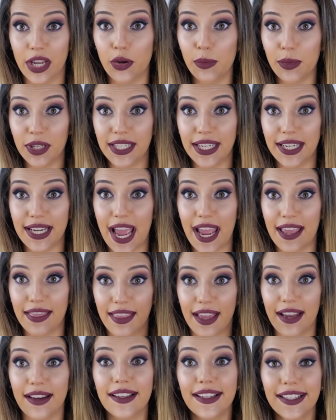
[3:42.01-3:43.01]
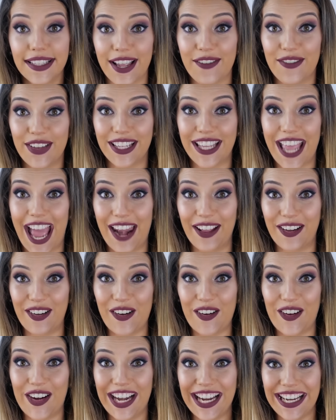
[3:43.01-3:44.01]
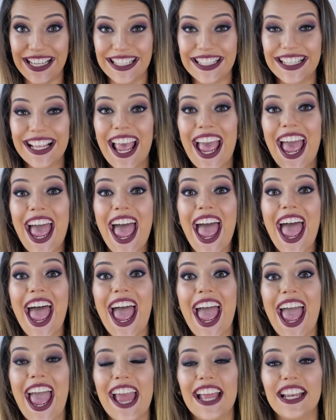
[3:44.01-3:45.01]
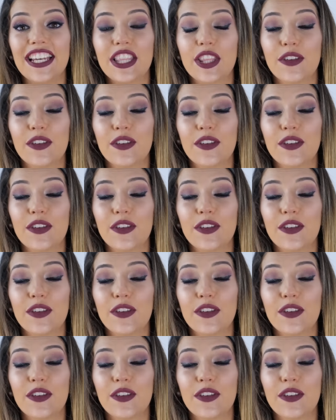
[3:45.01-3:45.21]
And